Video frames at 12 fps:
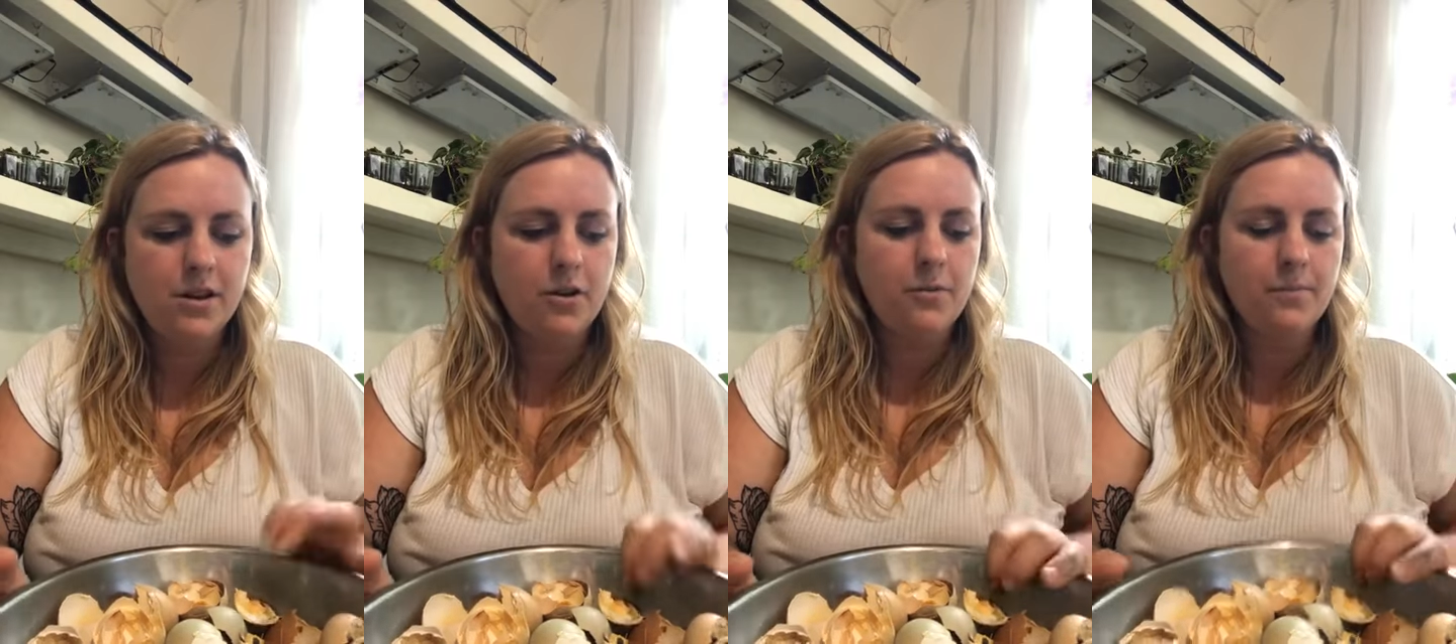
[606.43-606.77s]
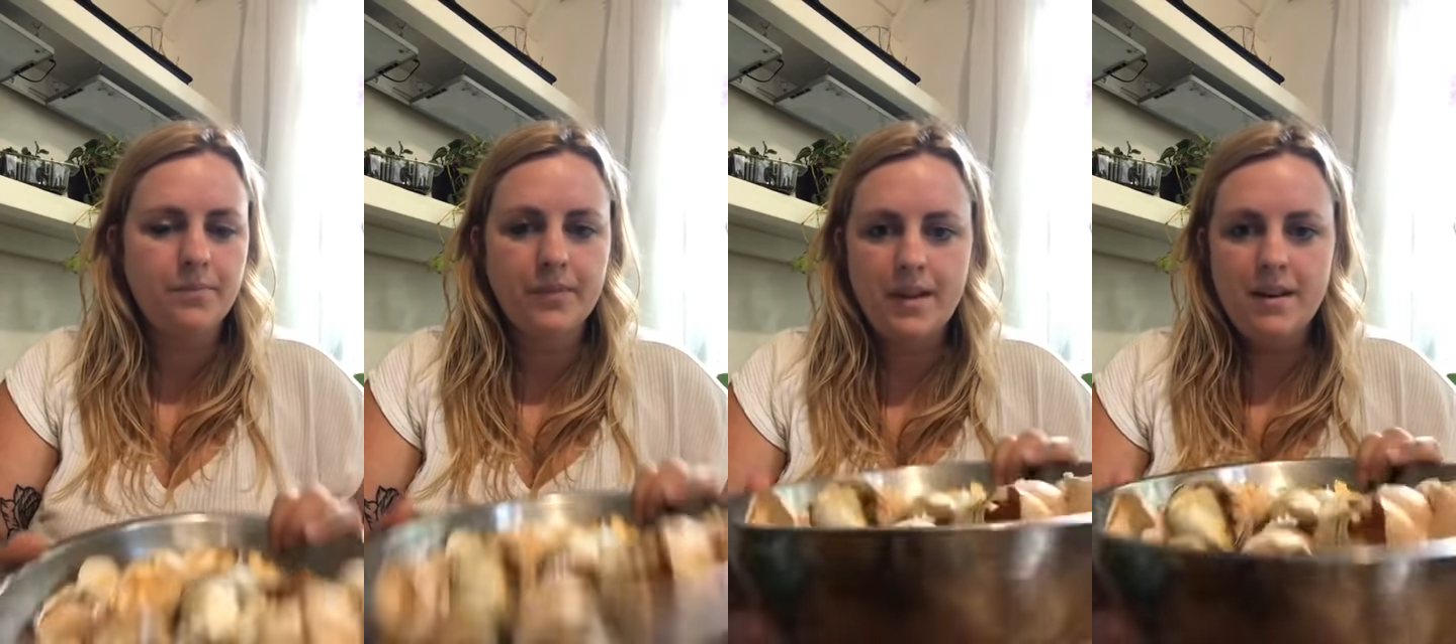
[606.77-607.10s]
So
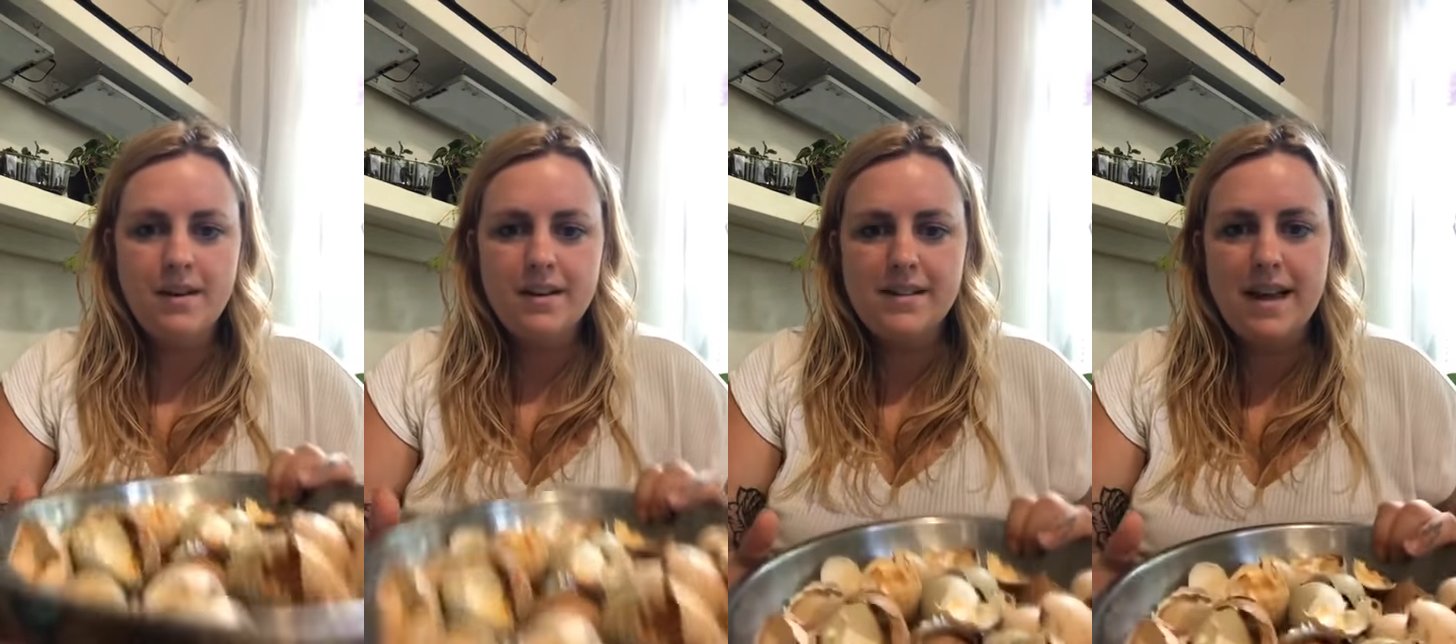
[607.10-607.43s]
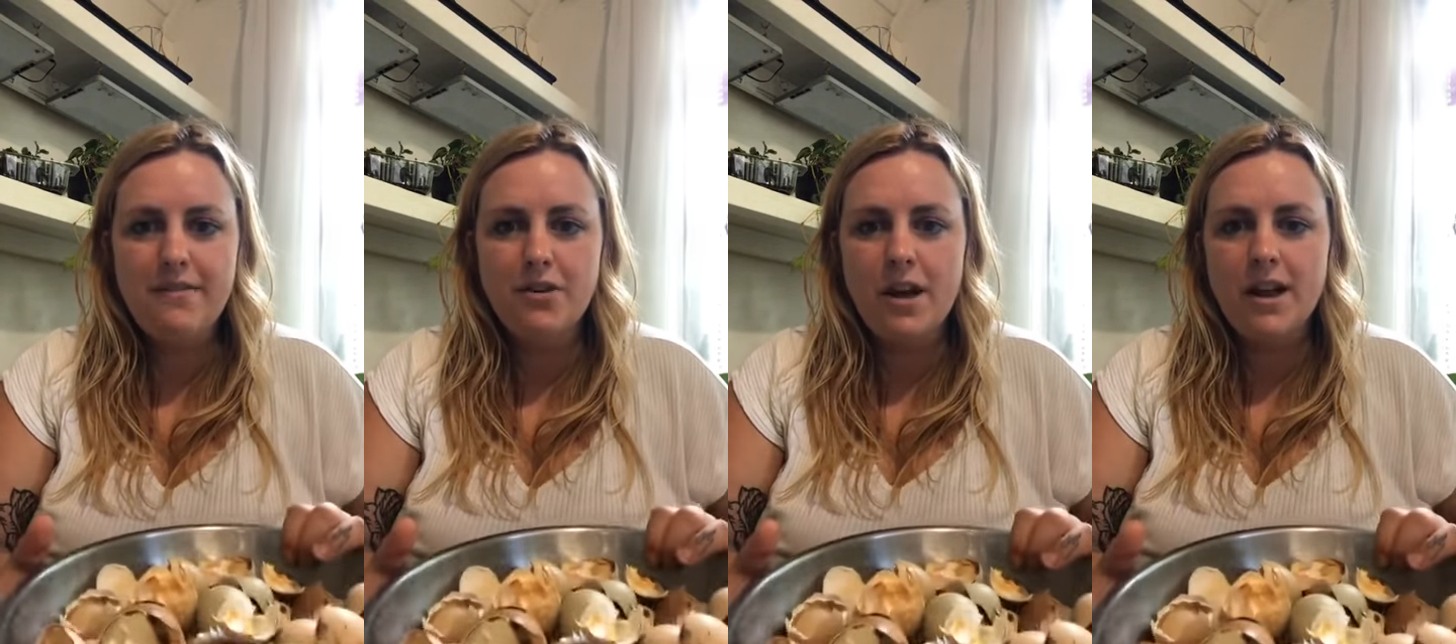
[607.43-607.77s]

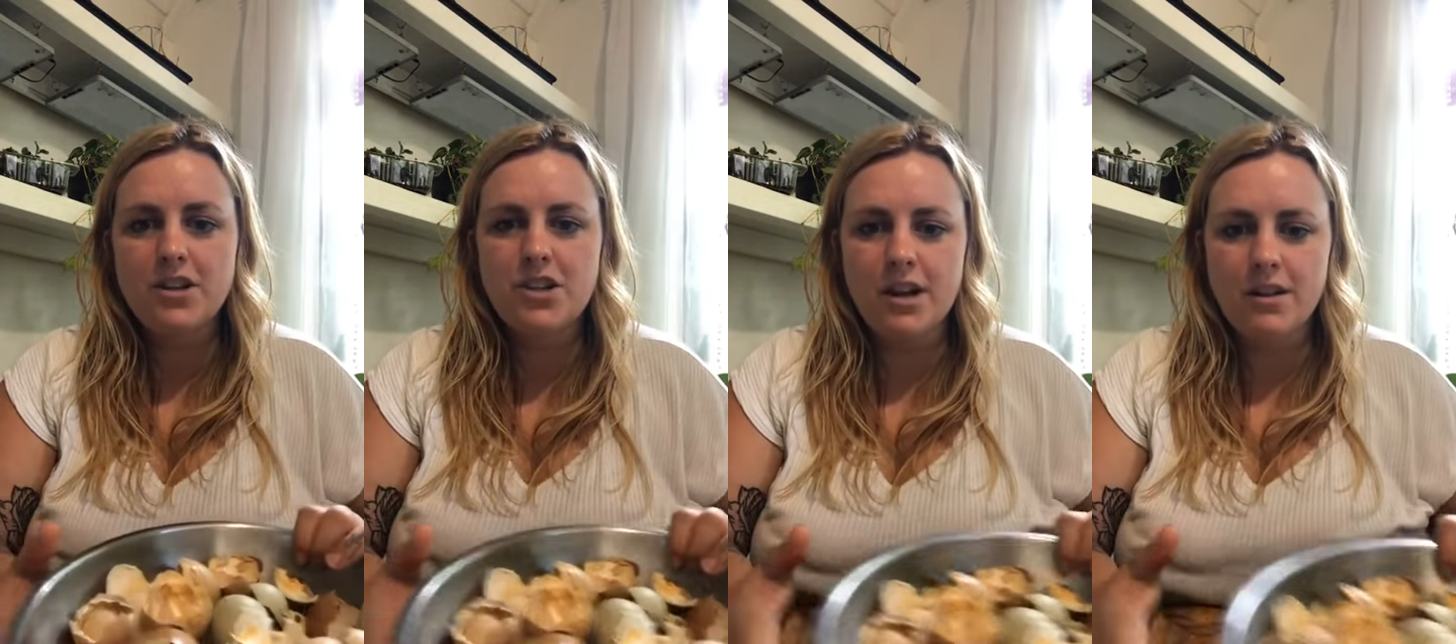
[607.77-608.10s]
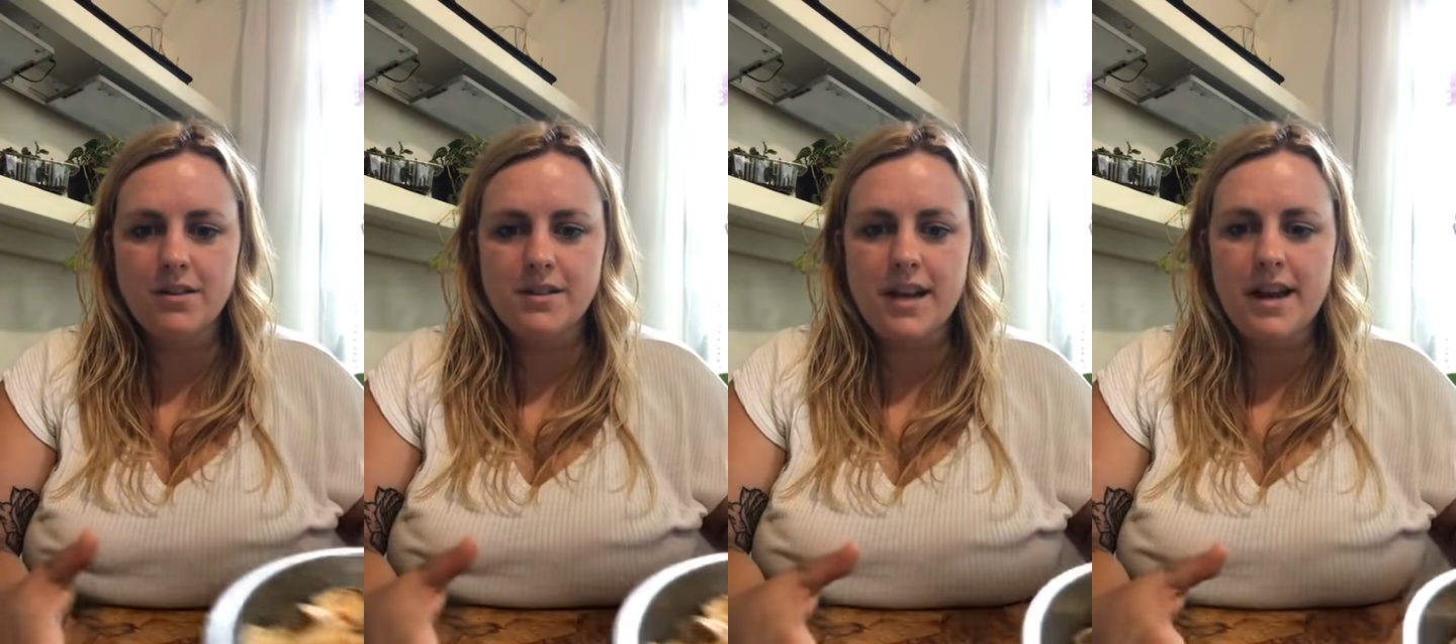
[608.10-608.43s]
save your
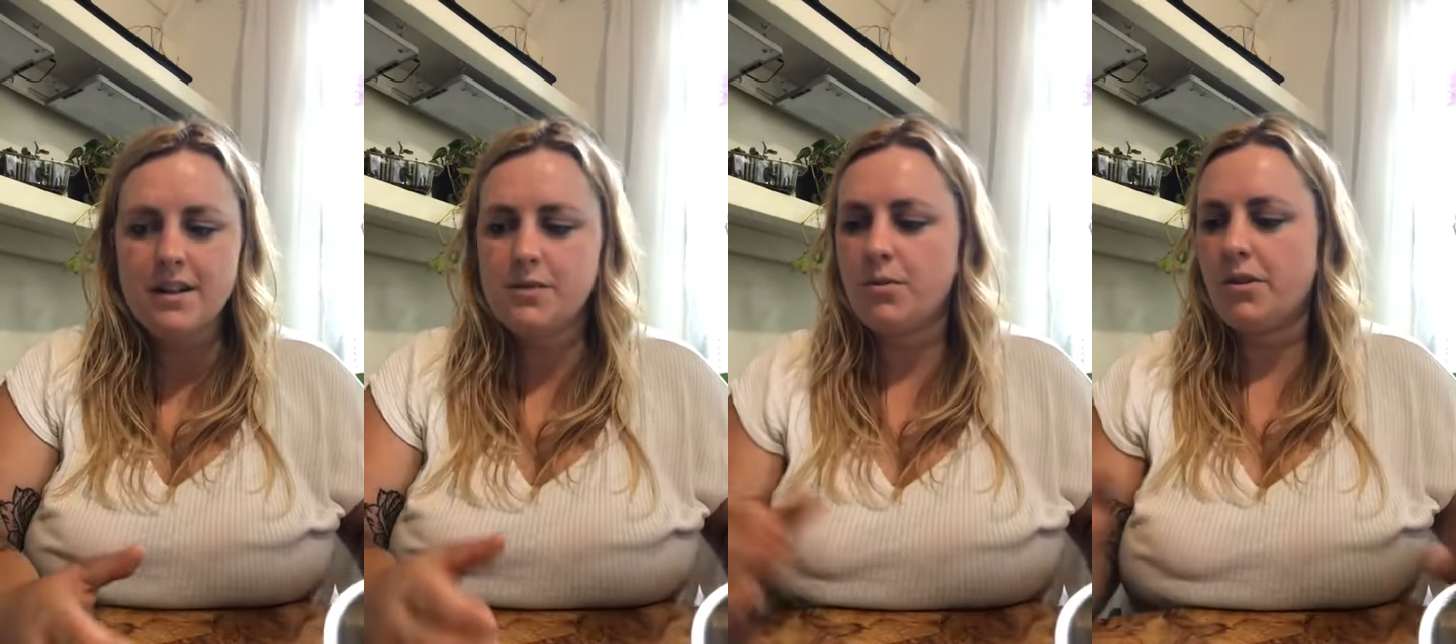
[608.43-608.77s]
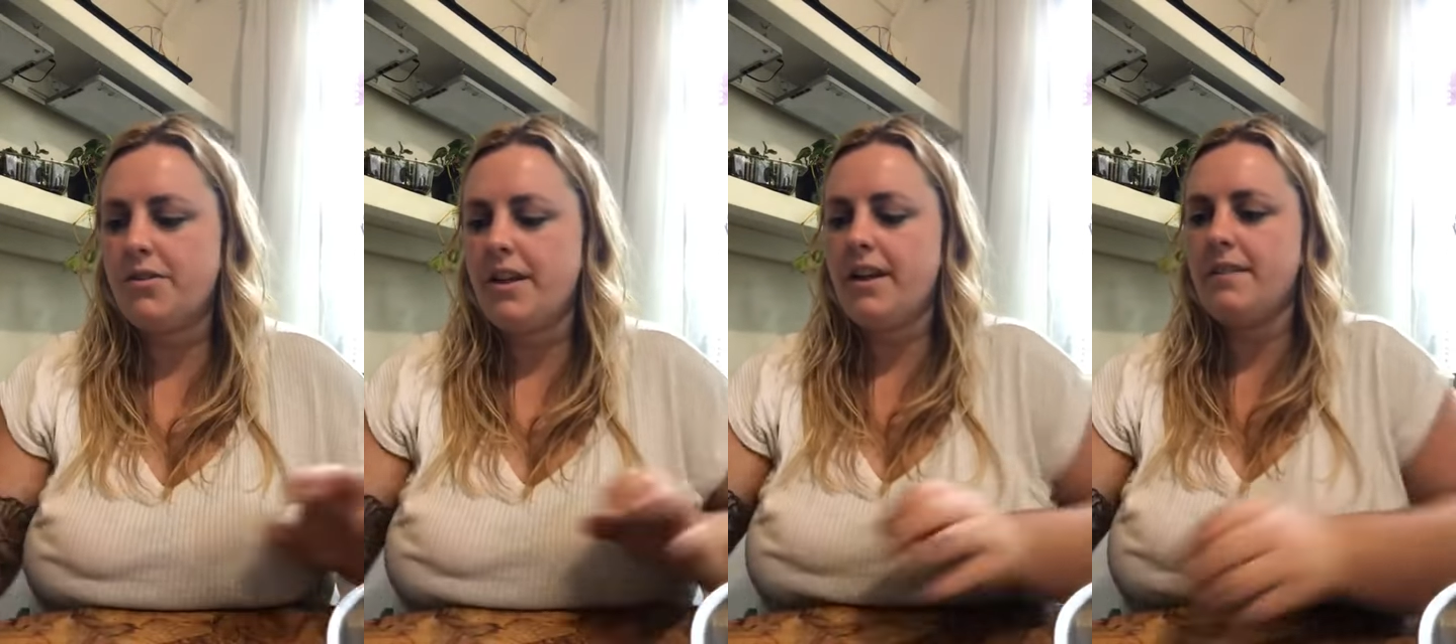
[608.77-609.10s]
eggshells, it is
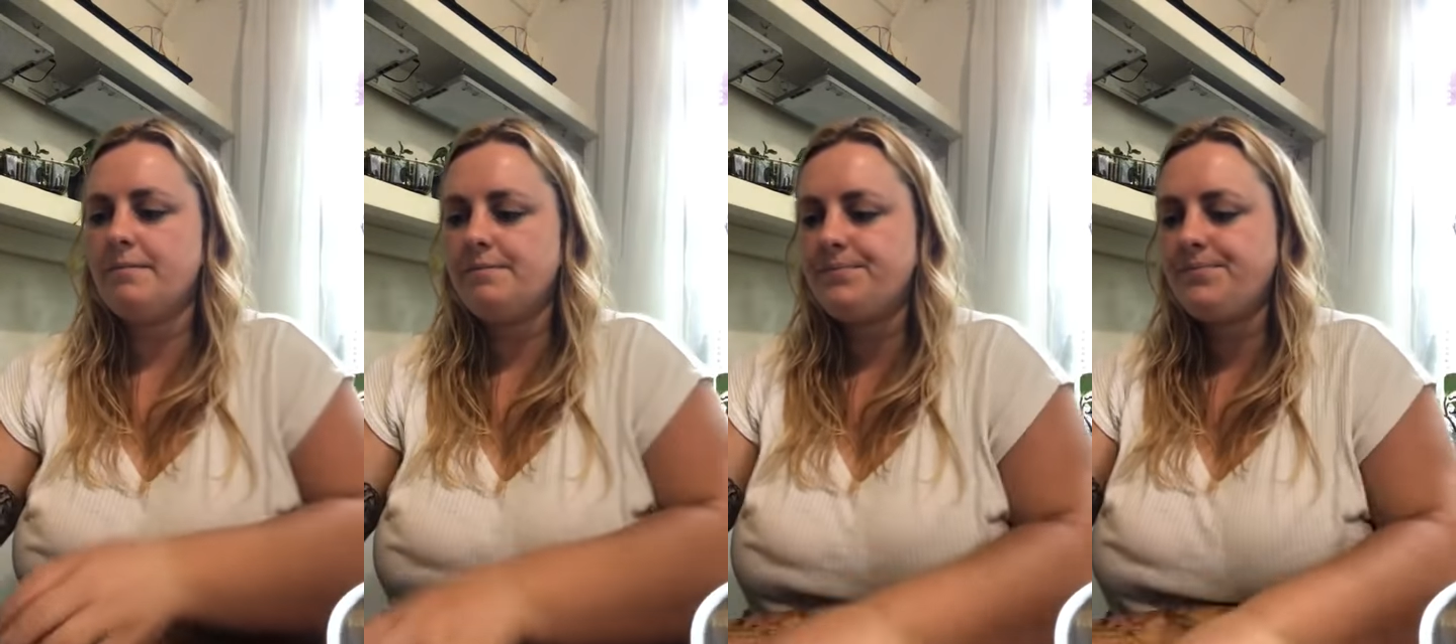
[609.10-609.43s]
worth it.